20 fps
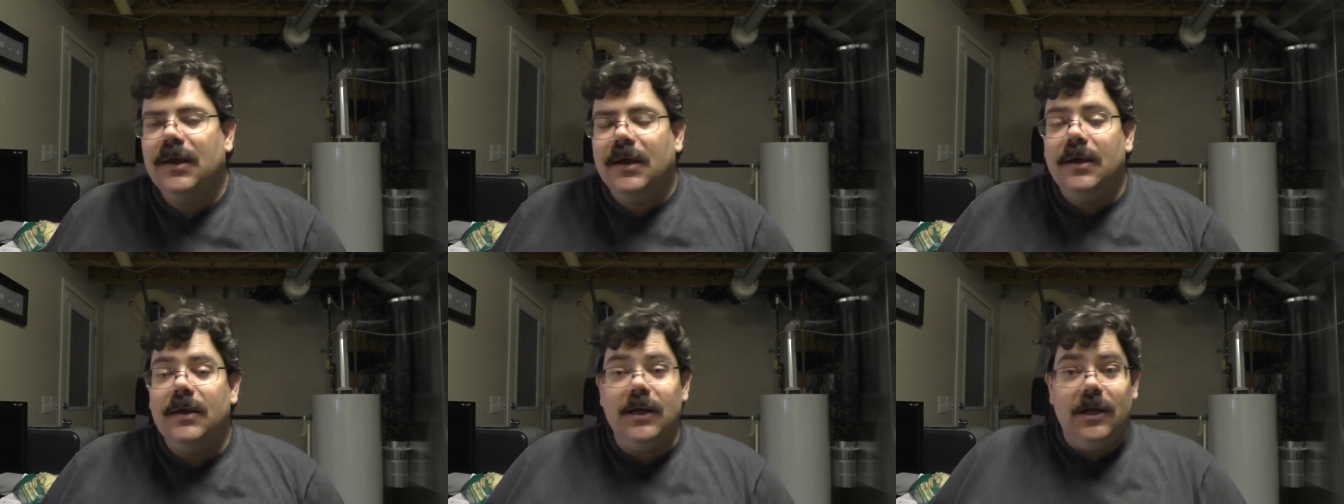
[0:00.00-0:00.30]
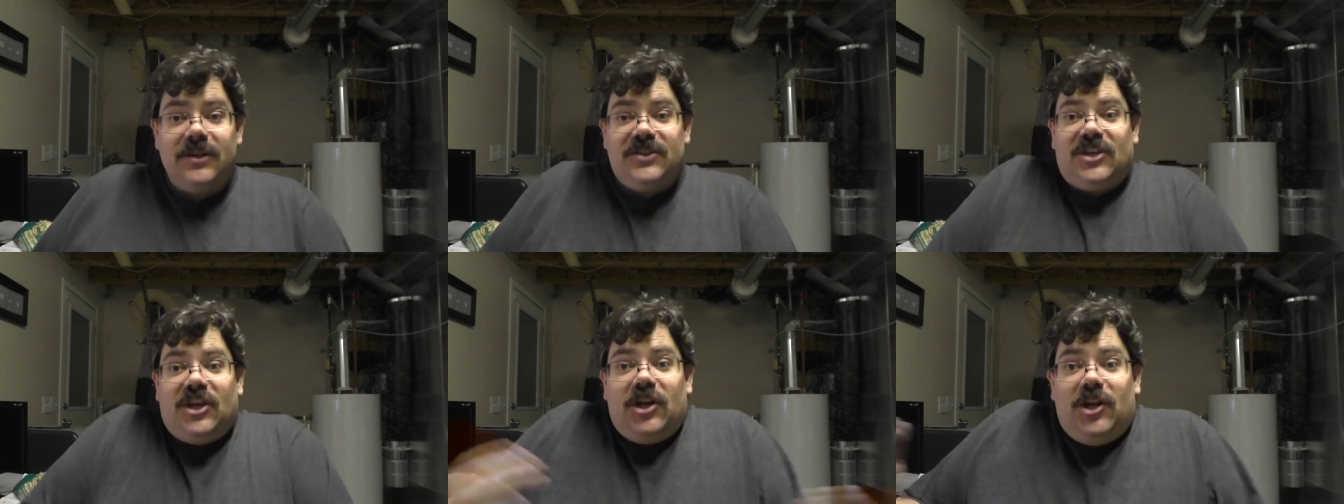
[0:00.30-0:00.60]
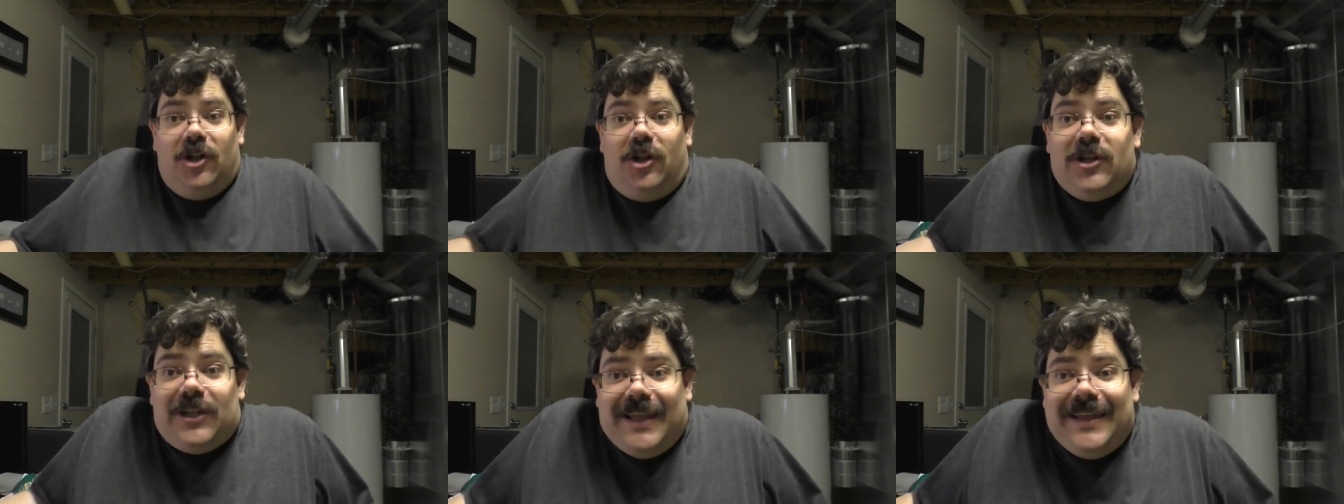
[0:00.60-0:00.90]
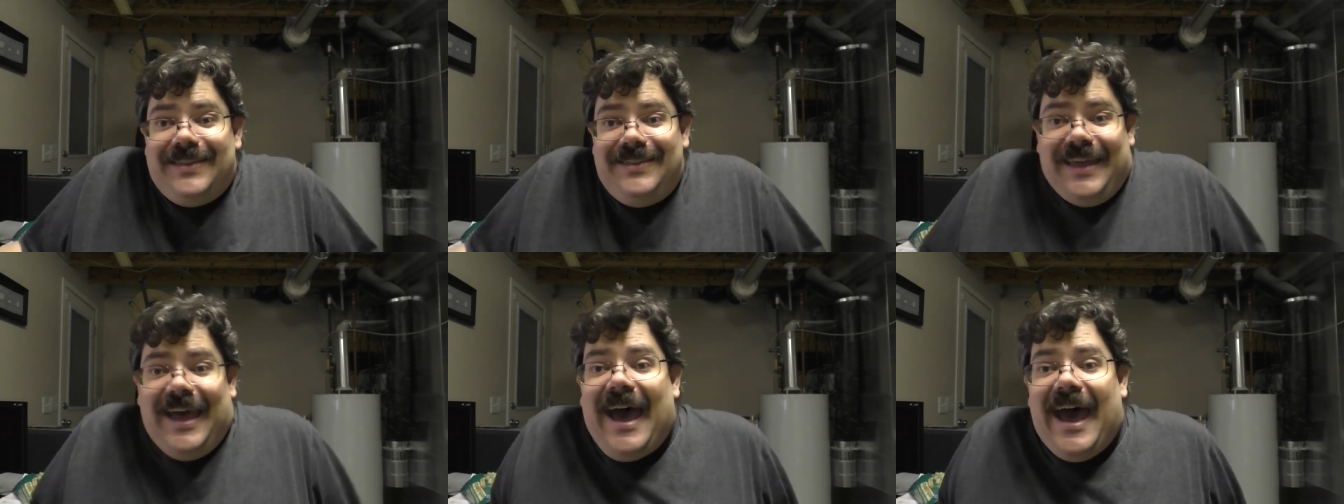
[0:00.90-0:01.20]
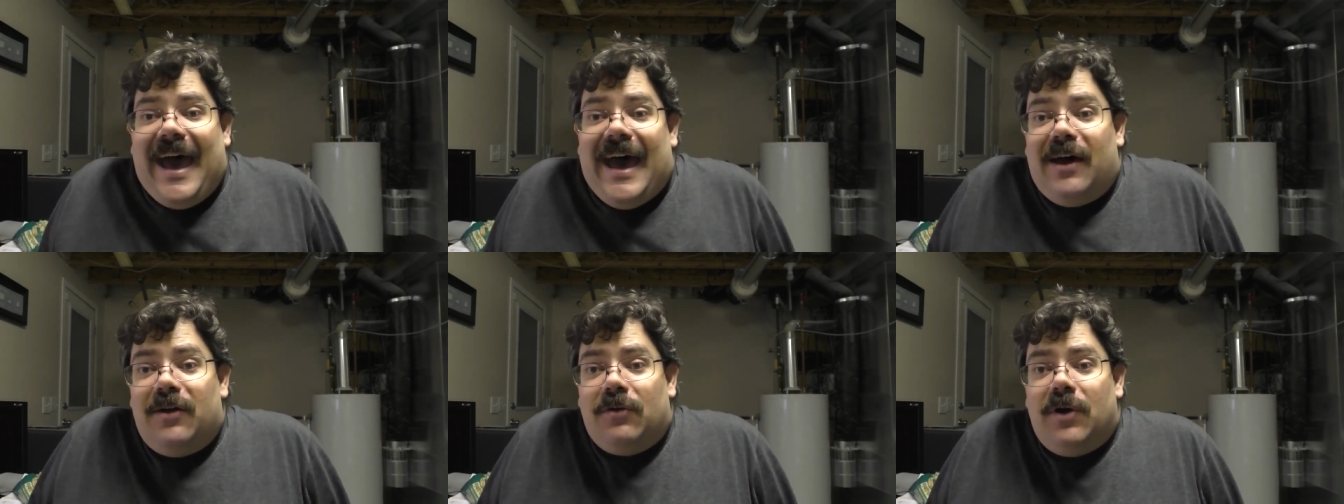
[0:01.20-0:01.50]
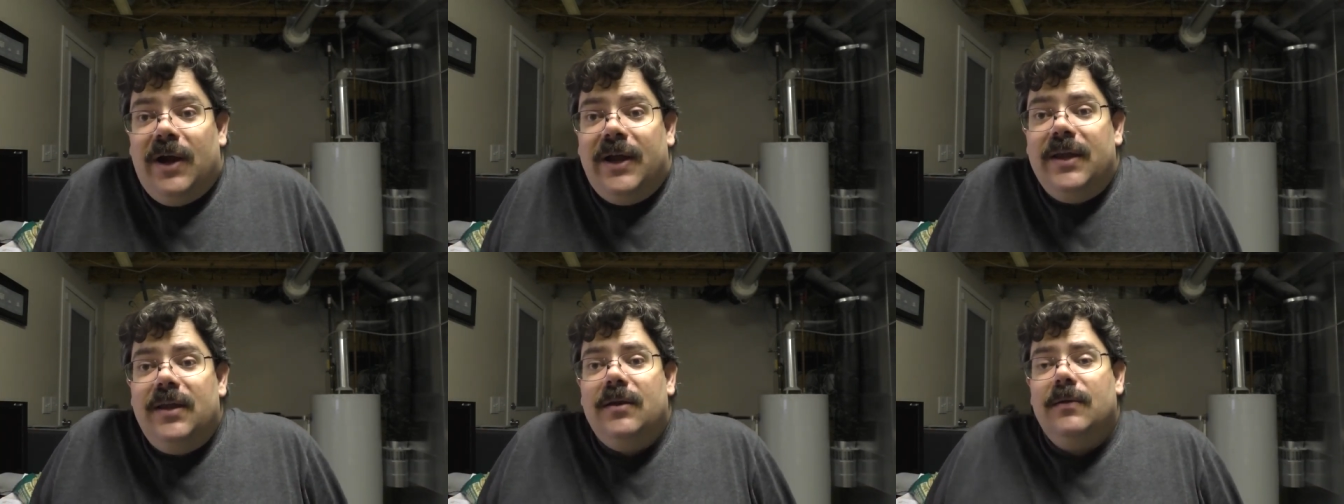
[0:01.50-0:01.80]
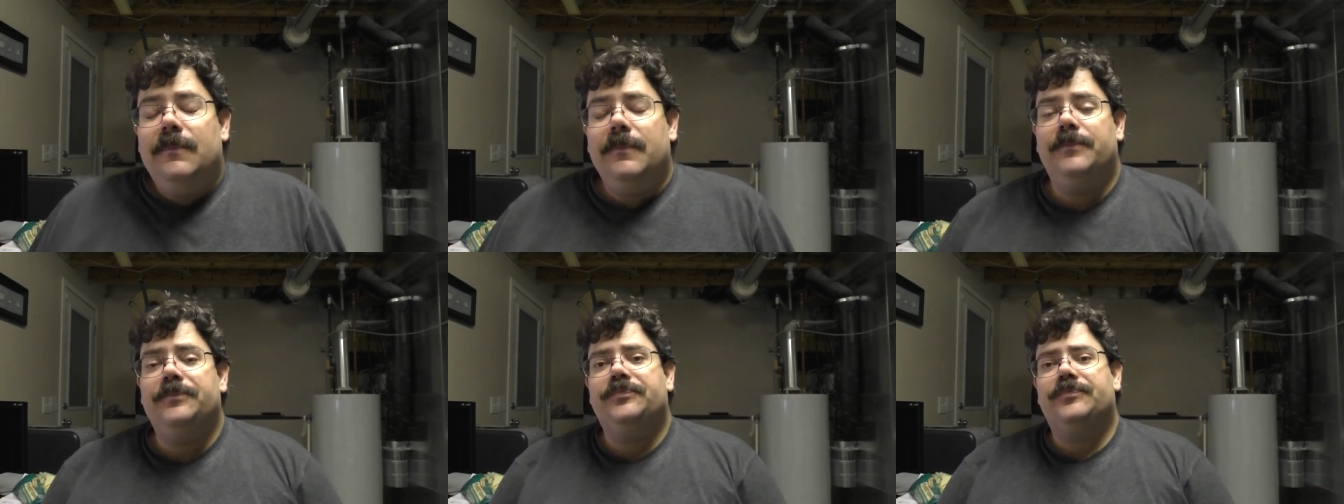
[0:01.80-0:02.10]
You know, it's going to look like that, right?
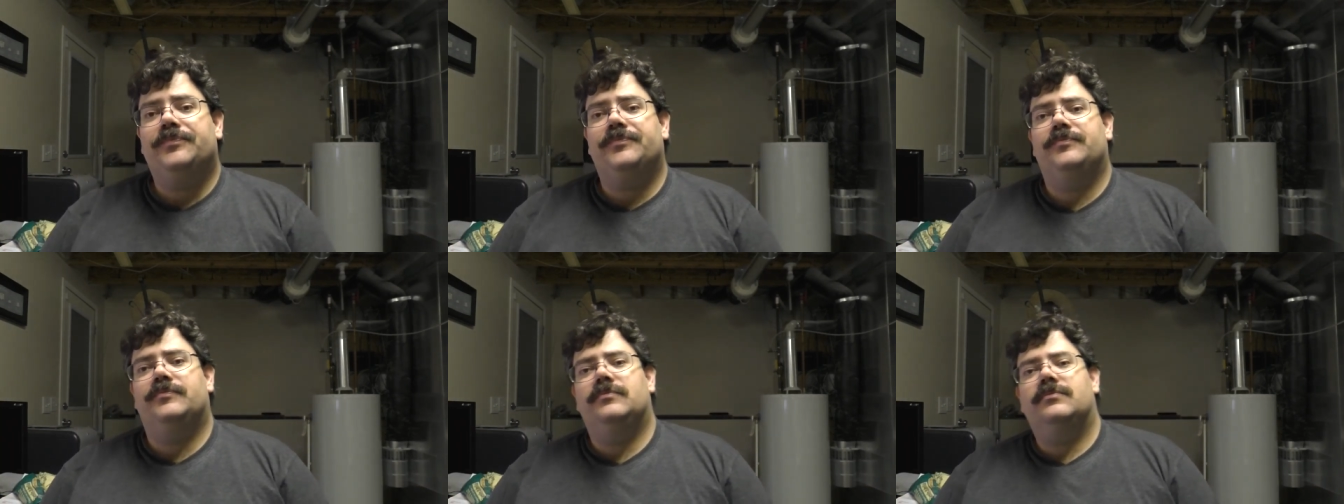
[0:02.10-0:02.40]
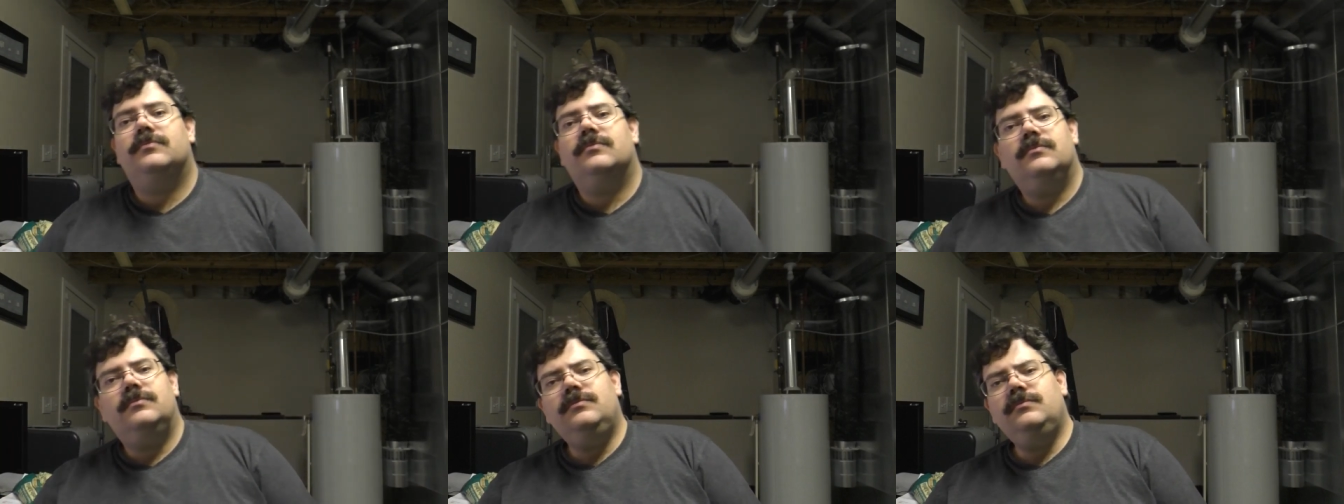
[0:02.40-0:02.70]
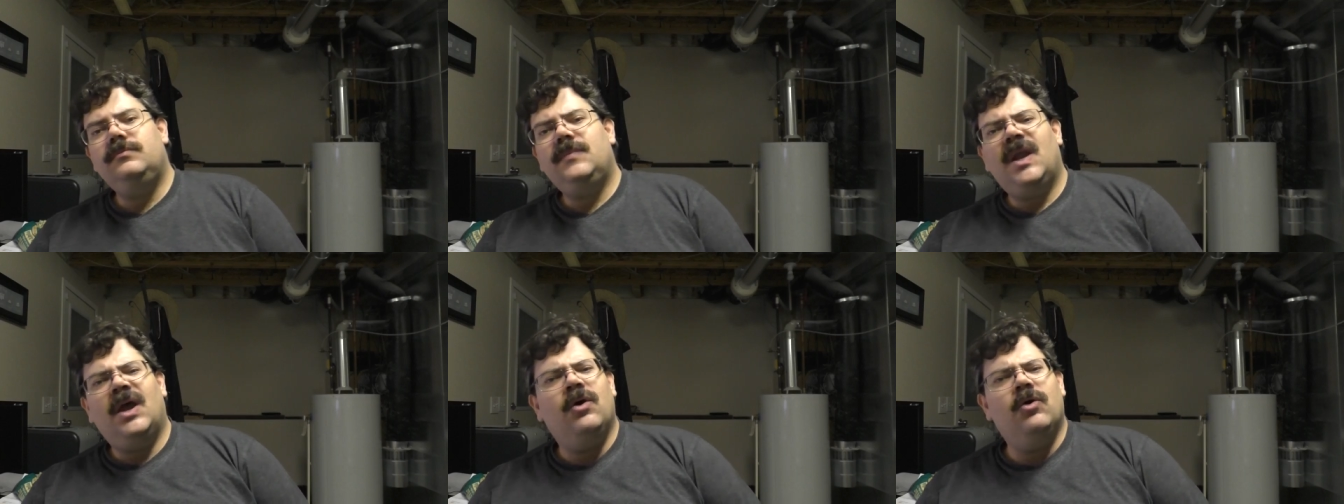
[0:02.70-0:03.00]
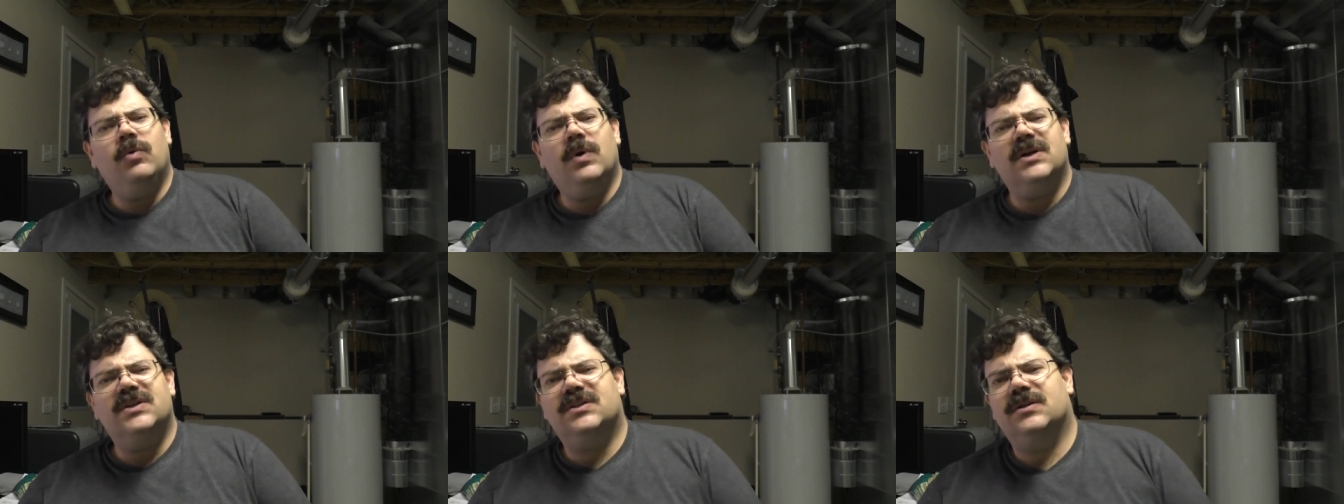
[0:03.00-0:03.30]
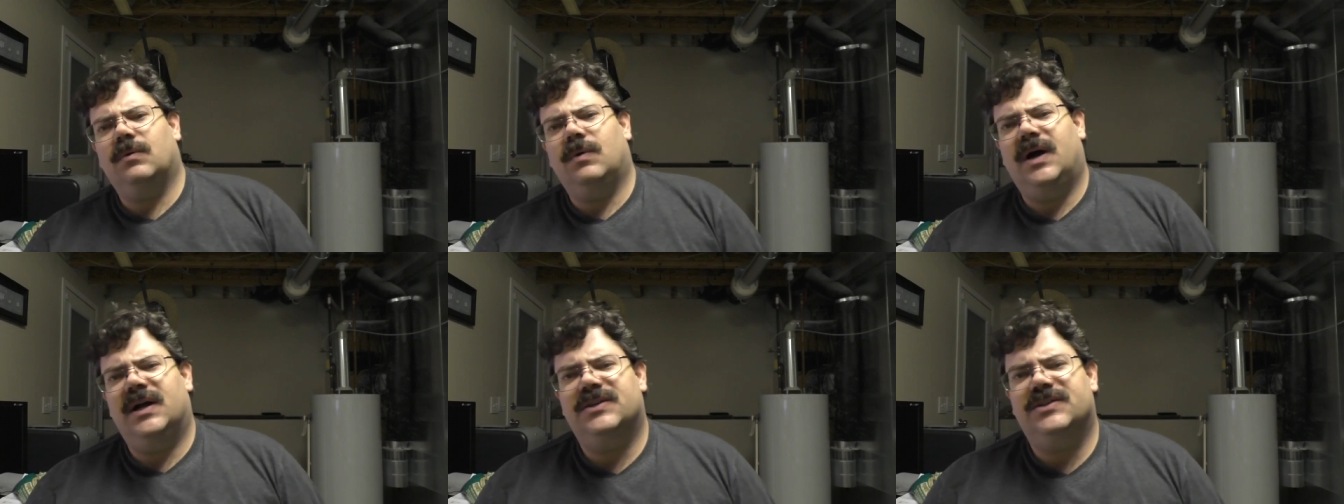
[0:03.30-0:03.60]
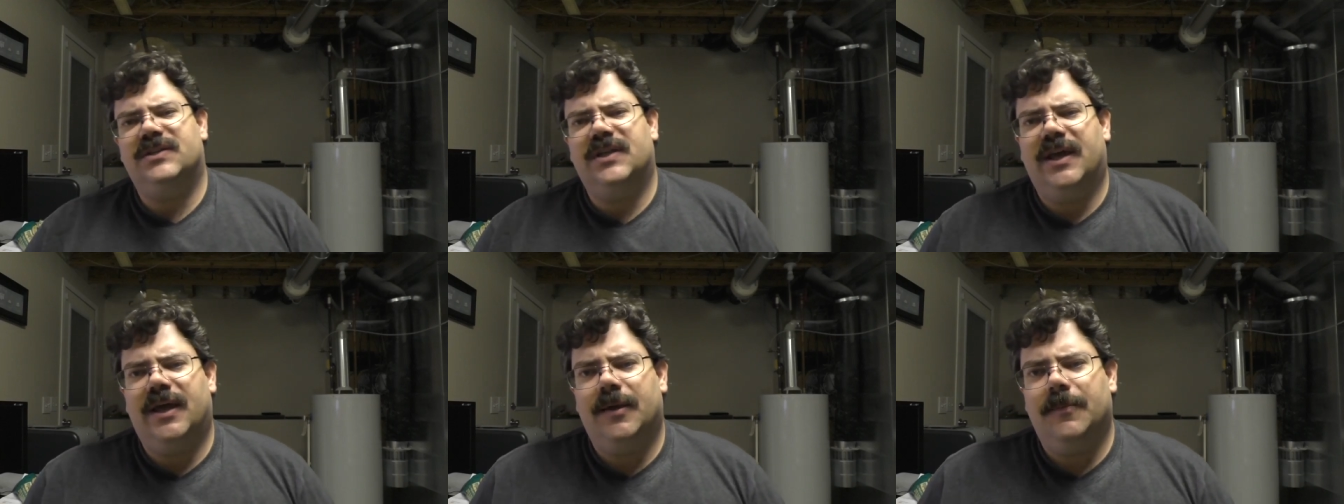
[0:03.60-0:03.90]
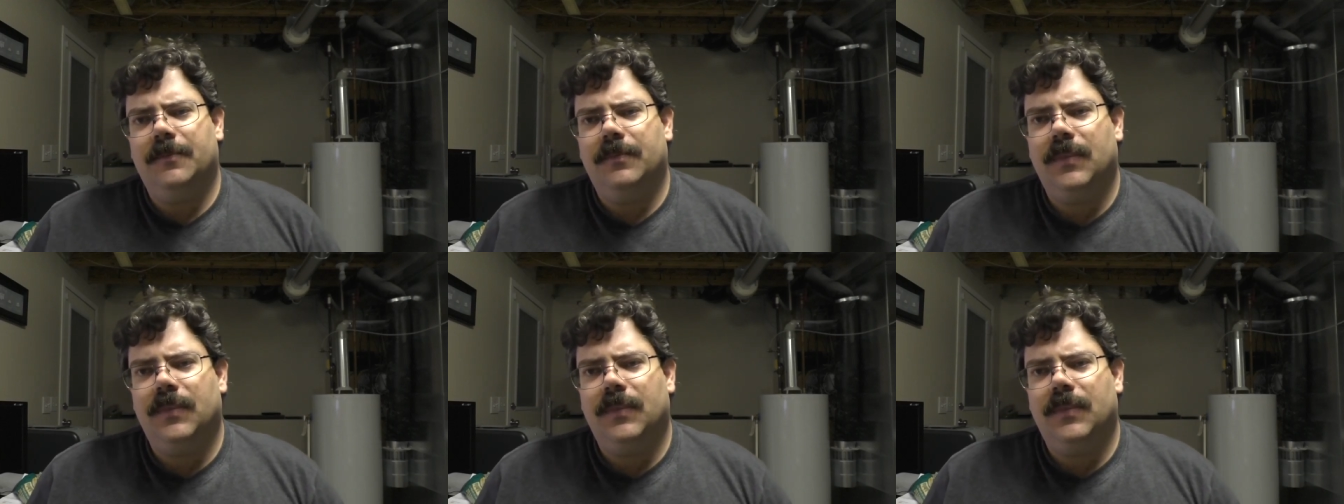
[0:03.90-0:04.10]
Who wants to watch that?